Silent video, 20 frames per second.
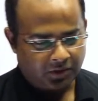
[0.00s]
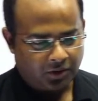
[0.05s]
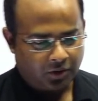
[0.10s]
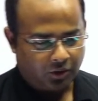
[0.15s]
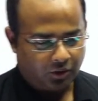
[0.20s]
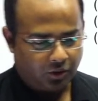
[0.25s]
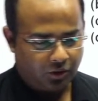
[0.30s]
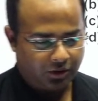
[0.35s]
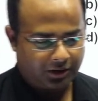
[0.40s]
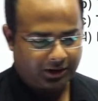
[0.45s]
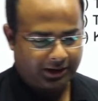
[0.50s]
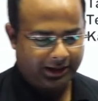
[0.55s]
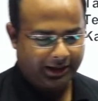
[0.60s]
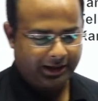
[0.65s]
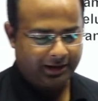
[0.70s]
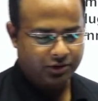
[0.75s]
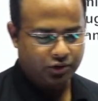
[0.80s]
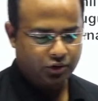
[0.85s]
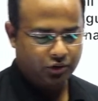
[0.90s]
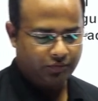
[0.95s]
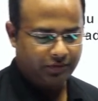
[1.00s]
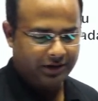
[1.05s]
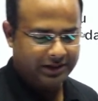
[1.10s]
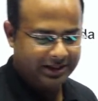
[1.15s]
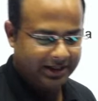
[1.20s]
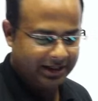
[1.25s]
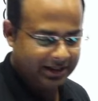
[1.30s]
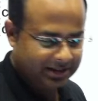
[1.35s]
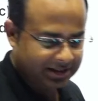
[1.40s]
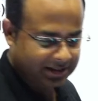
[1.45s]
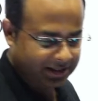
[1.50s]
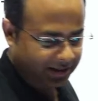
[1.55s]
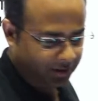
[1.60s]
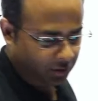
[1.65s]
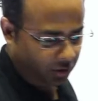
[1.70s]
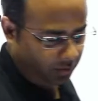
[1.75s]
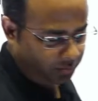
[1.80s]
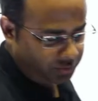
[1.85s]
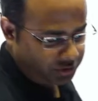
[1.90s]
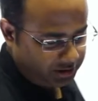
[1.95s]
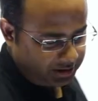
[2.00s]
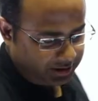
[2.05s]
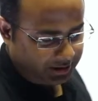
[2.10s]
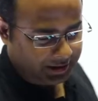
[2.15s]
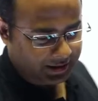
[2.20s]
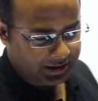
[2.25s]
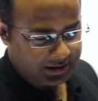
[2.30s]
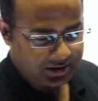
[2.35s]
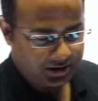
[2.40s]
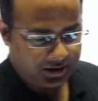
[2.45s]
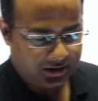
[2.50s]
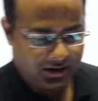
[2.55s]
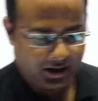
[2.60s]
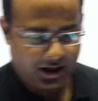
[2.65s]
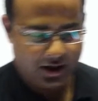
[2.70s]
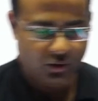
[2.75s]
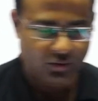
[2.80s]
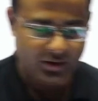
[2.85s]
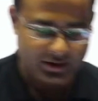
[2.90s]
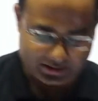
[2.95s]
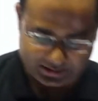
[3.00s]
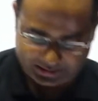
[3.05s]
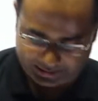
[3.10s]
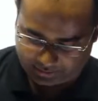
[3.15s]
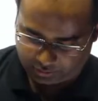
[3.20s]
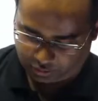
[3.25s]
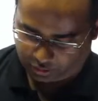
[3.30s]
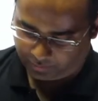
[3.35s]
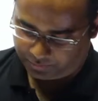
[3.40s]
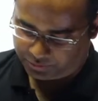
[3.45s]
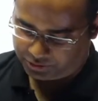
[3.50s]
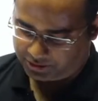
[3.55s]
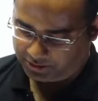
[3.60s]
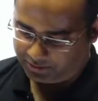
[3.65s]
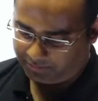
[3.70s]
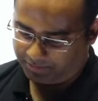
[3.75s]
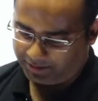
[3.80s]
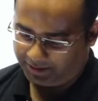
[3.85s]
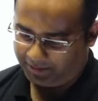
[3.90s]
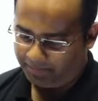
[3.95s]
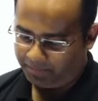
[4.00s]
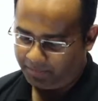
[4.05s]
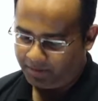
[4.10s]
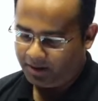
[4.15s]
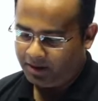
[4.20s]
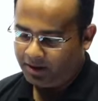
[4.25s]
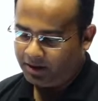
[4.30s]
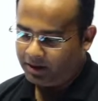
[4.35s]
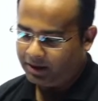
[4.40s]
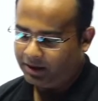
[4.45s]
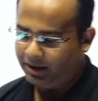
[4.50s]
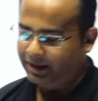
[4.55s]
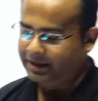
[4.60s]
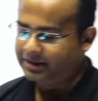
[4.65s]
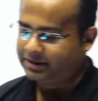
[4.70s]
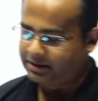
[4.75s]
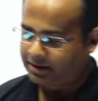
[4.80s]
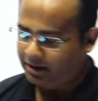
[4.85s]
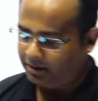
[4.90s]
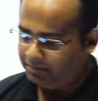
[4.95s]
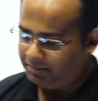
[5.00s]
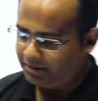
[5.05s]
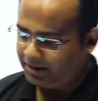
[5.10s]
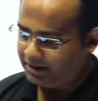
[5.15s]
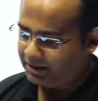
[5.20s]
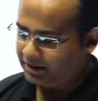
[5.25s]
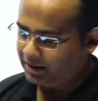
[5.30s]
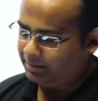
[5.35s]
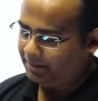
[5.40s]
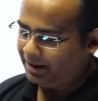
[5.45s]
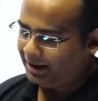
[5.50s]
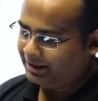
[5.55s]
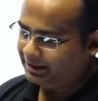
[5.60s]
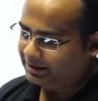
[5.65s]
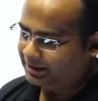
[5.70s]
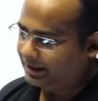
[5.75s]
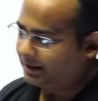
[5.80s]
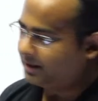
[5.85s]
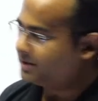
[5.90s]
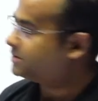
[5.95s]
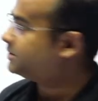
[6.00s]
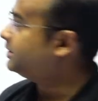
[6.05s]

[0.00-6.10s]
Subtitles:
Okay, so Vijay is saying option D, Chantharu is saying option B. Guys, Kamban Ramayana, that is